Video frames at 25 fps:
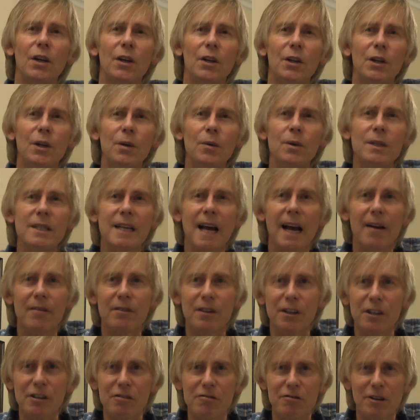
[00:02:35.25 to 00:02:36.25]
you would have
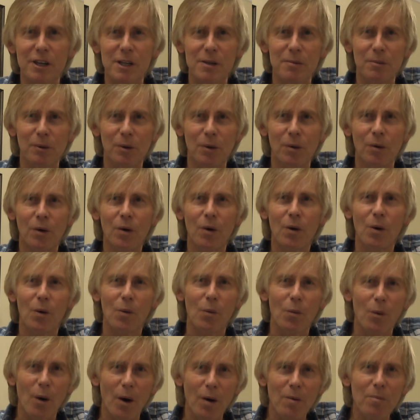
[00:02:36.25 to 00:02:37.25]
an incredible
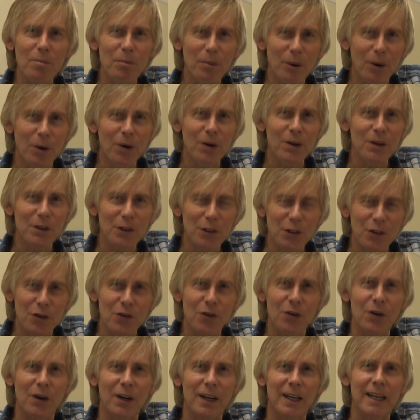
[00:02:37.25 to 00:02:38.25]

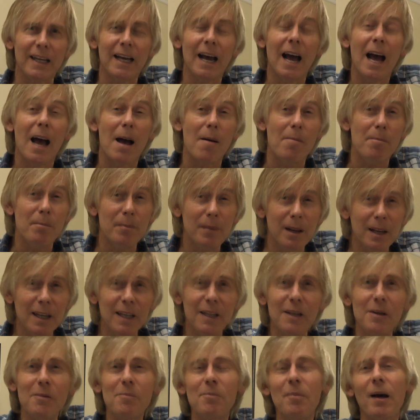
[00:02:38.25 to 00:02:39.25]
£1.3
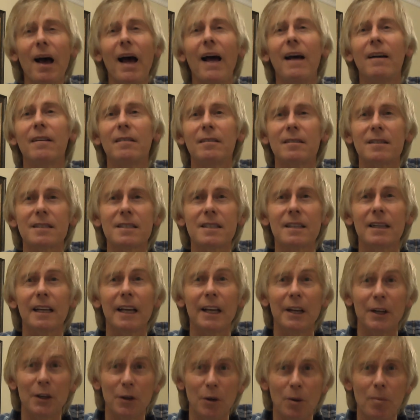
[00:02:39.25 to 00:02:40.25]
million
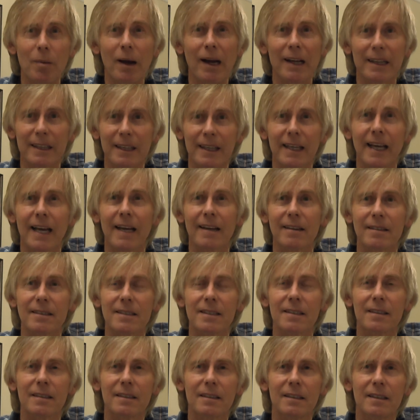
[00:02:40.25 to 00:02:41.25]
in your bank
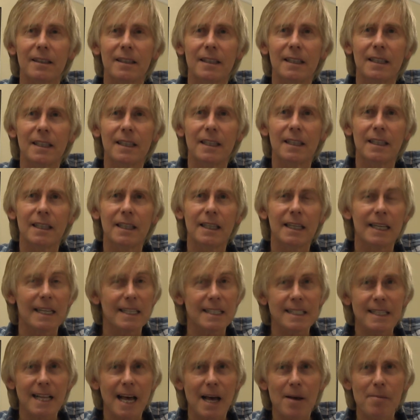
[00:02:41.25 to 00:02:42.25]
account.
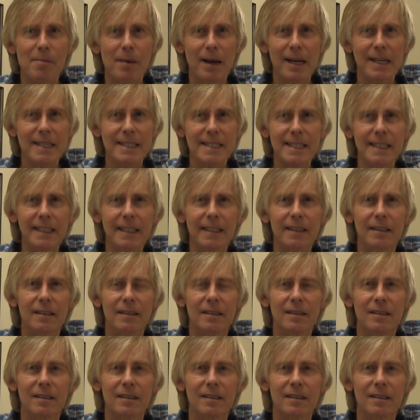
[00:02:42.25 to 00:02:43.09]
Isn't that amazing?